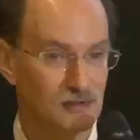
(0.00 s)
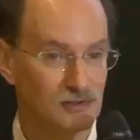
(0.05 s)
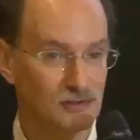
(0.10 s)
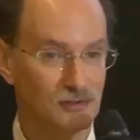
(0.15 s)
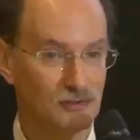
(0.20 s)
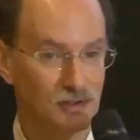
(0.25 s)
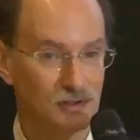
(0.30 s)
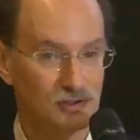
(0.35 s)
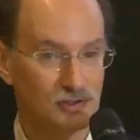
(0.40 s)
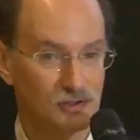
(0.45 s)
So
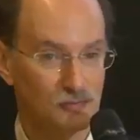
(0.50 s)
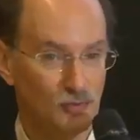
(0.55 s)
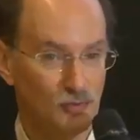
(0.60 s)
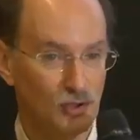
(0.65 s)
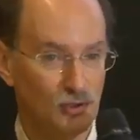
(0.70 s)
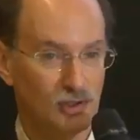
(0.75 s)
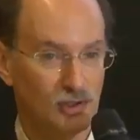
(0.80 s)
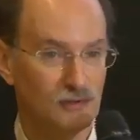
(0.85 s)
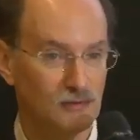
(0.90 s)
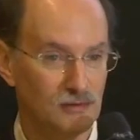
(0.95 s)
you can just
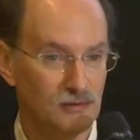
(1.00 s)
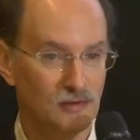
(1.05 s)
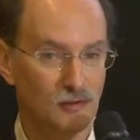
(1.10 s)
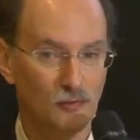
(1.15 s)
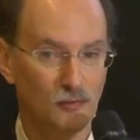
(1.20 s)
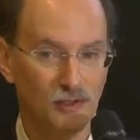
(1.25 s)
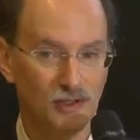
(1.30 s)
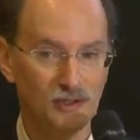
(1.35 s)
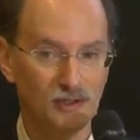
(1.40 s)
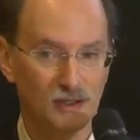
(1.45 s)
poke it a little
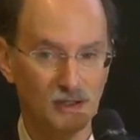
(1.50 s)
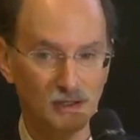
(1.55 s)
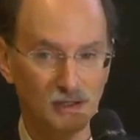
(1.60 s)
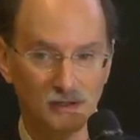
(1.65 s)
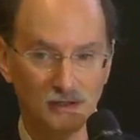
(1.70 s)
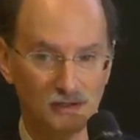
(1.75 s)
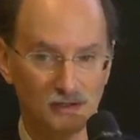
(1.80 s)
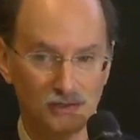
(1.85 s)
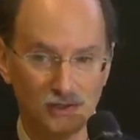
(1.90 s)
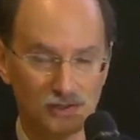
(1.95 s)
bit and it
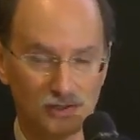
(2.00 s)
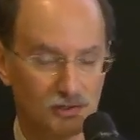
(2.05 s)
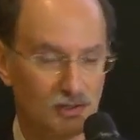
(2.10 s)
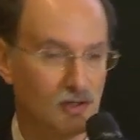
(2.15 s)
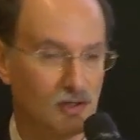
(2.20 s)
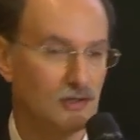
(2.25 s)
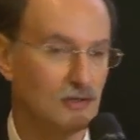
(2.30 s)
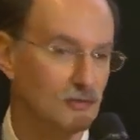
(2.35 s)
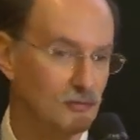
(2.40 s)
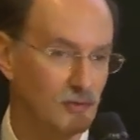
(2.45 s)
could just
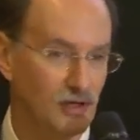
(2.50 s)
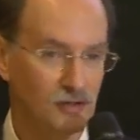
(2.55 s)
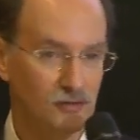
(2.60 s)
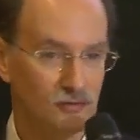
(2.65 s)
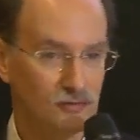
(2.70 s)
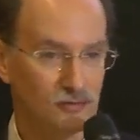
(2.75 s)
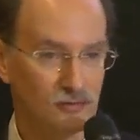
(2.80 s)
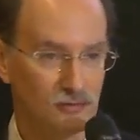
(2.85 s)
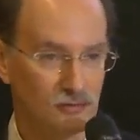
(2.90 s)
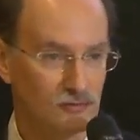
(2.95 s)
tunnel right
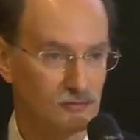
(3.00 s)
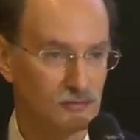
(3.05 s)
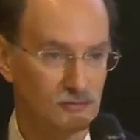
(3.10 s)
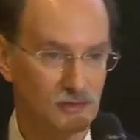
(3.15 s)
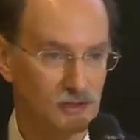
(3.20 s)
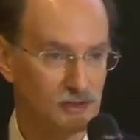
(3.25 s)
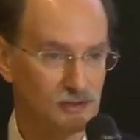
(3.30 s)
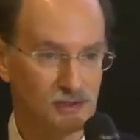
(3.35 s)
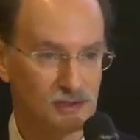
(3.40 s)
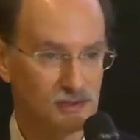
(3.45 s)
through.
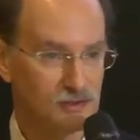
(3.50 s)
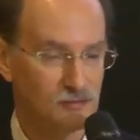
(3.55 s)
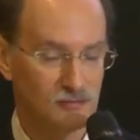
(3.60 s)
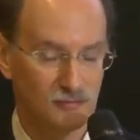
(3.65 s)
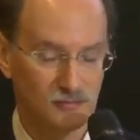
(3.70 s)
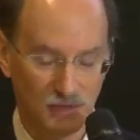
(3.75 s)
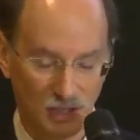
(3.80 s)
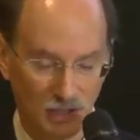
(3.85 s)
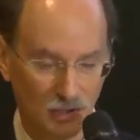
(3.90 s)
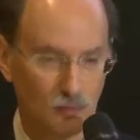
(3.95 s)
It
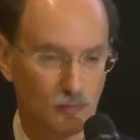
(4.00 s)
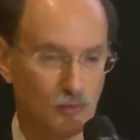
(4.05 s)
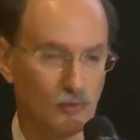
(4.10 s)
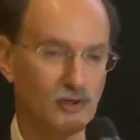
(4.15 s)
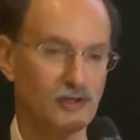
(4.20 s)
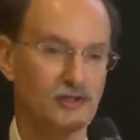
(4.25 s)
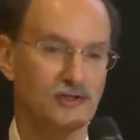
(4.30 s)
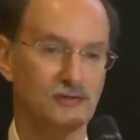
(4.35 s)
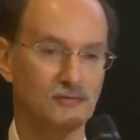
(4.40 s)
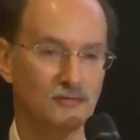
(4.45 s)
just
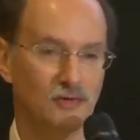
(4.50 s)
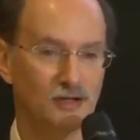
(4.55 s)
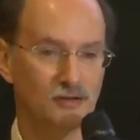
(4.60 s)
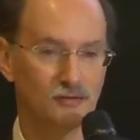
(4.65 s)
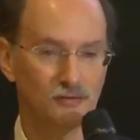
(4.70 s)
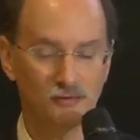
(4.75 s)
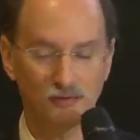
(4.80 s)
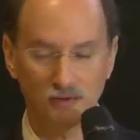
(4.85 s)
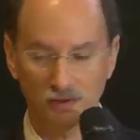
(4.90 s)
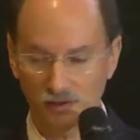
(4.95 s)
teleports right
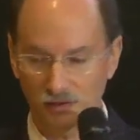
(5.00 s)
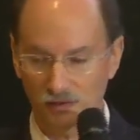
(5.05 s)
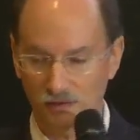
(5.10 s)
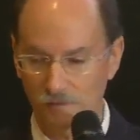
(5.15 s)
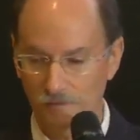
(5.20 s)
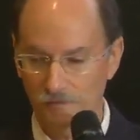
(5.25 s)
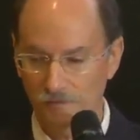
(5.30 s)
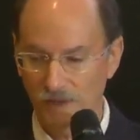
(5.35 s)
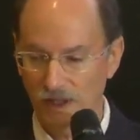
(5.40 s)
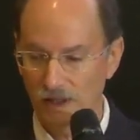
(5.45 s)
through the hill.
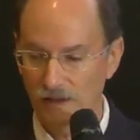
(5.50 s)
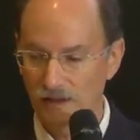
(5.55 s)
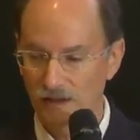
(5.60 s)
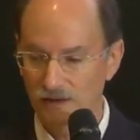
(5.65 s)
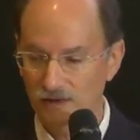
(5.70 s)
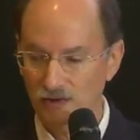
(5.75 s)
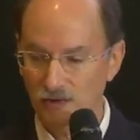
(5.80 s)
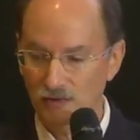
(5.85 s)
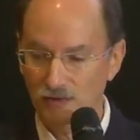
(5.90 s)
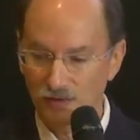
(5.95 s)

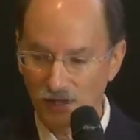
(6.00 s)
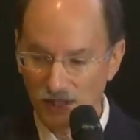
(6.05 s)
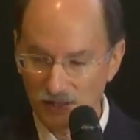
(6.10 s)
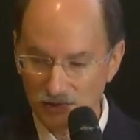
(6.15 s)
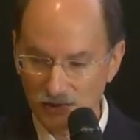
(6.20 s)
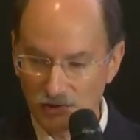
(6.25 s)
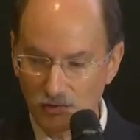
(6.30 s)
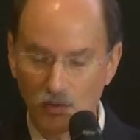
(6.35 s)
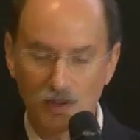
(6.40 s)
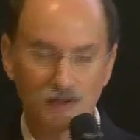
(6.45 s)
So
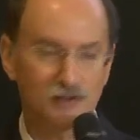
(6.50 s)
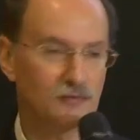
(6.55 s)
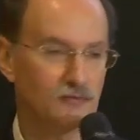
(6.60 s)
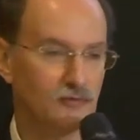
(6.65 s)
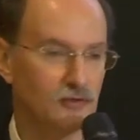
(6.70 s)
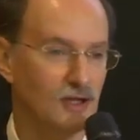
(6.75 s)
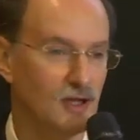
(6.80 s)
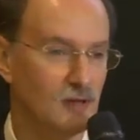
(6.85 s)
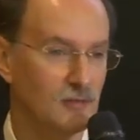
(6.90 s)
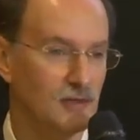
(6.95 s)
that's a quantum
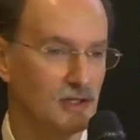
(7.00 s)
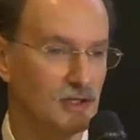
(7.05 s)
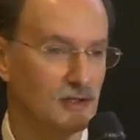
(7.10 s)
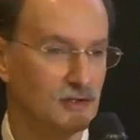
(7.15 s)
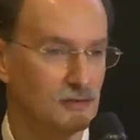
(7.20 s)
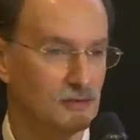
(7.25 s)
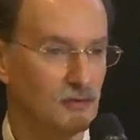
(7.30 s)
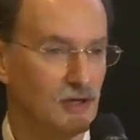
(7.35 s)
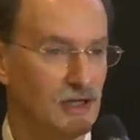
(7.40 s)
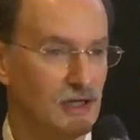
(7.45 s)
phenomena on
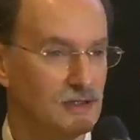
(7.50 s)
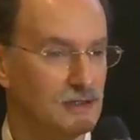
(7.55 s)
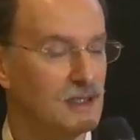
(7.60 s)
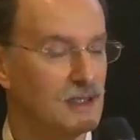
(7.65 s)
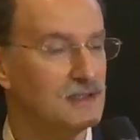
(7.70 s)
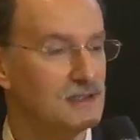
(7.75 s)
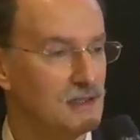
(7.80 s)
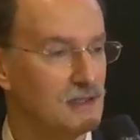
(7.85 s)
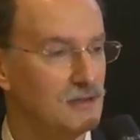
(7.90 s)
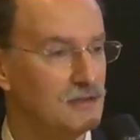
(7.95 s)
the right.
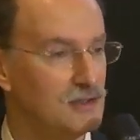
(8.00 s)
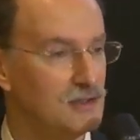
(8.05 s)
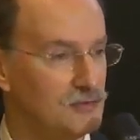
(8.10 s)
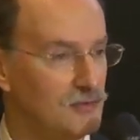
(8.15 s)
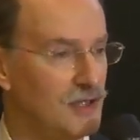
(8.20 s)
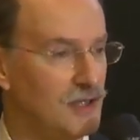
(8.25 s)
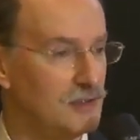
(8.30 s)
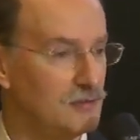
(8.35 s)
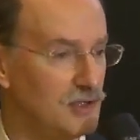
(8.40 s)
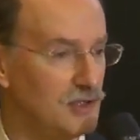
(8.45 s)
That's how these
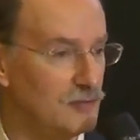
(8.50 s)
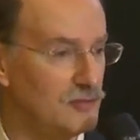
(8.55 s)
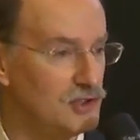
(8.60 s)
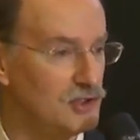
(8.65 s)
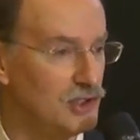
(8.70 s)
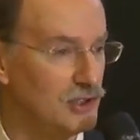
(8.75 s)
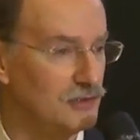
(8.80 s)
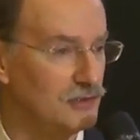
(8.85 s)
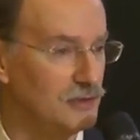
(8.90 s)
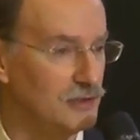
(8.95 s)
random number
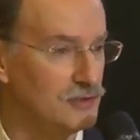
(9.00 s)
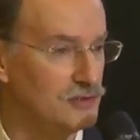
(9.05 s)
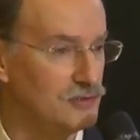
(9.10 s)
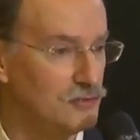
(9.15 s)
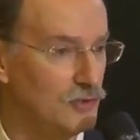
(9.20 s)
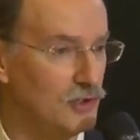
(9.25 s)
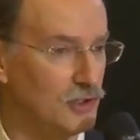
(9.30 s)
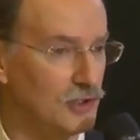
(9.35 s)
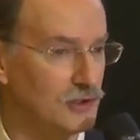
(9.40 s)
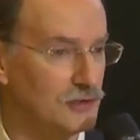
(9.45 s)
generators
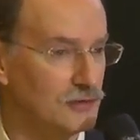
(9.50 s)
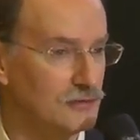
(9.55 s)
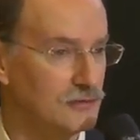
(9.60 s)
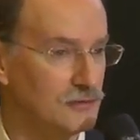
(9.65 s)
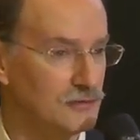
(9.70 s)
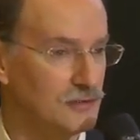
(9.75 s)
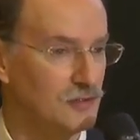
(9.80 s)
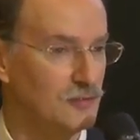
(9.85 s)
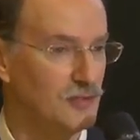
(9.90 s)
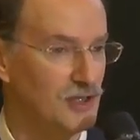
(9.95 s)
work.
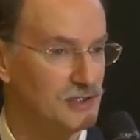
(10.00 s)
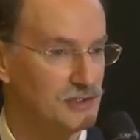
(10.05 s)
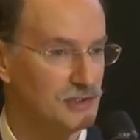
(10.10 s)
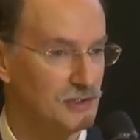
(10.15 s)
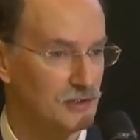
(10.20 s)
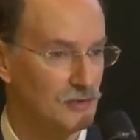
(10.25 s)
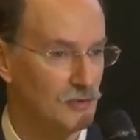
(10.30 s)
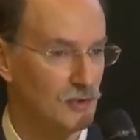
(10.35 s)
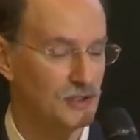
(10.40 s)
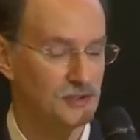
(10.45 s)
They're based
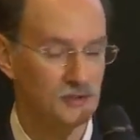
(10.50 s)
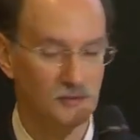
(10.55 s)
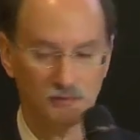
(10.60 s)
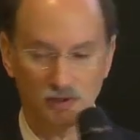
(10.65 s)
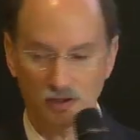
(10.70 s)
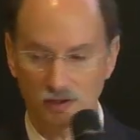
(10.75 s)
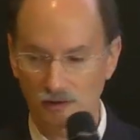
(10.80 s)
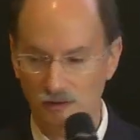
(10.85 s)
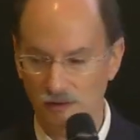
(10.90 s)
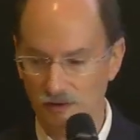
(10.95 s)
on quantum
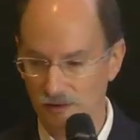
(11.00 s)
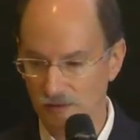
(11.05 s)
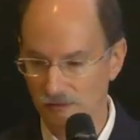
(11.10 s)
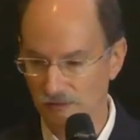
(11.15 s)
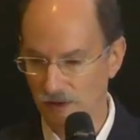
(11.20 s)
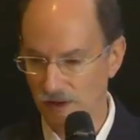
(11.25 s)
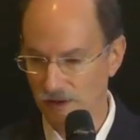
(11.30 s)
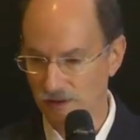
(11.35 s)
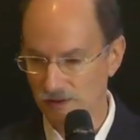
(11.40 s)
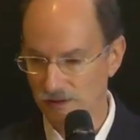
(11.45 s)
tunneling
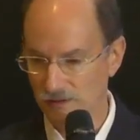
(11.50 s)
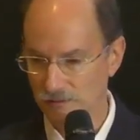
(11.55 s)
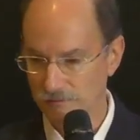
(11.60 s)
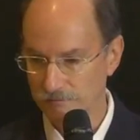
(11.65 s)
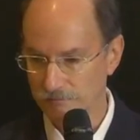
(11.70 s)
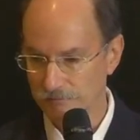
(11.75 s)
effects.